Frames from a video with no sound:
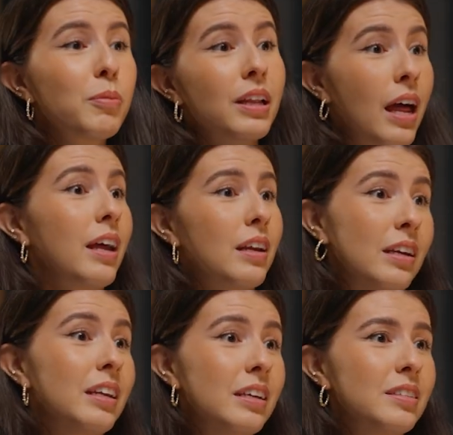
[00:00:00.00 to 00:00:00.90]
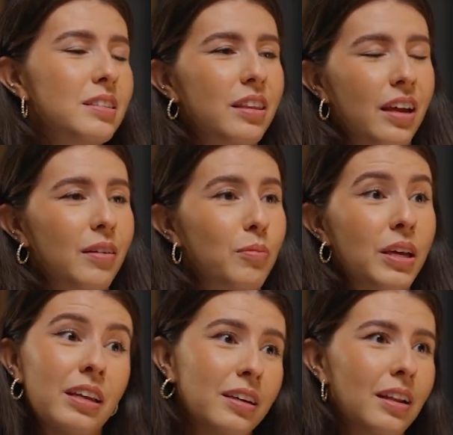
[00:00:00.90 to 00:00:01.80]
I'm glad at least that
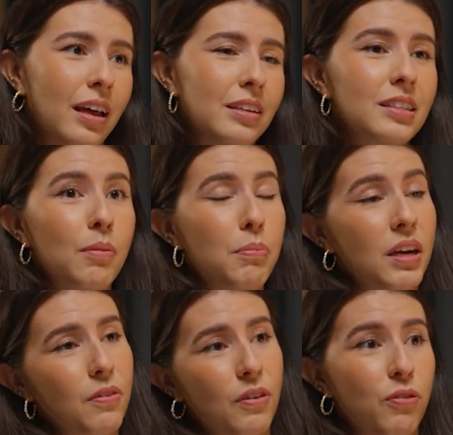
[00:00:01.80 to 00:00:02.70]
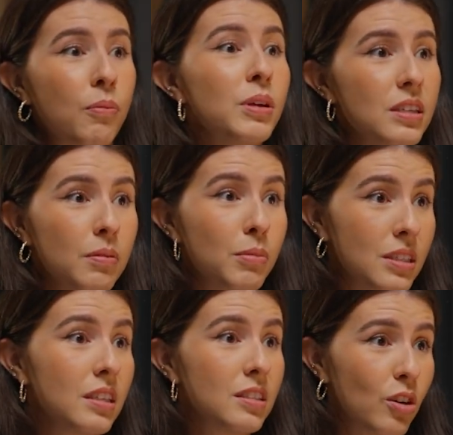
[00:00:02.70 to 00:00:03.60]
Meydan clients can benefit from
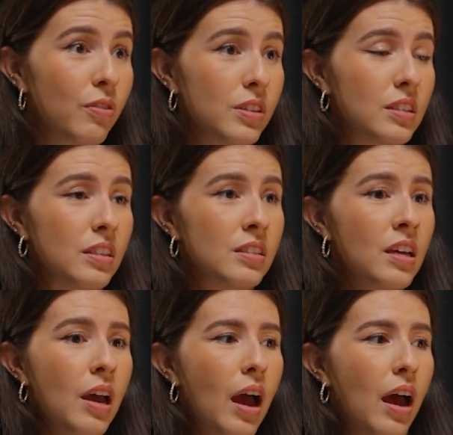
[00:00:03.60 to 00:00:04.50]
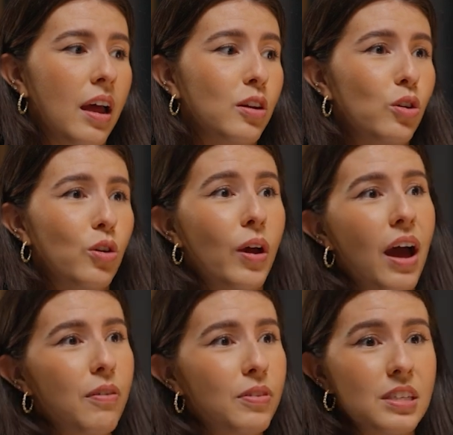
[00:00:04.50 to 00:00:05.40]
Mazid services and,
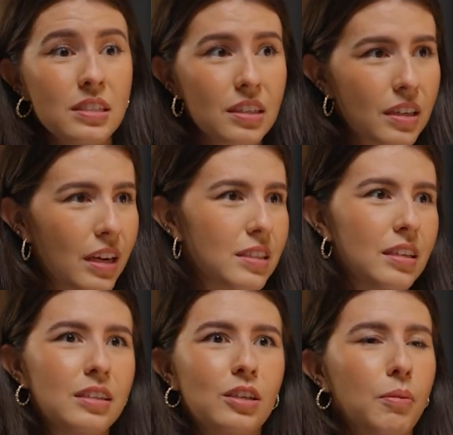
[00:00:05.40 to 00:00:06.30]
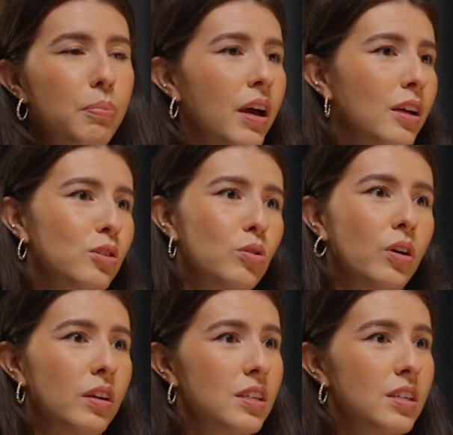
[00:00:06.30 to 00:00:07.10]
have a designated compliance or a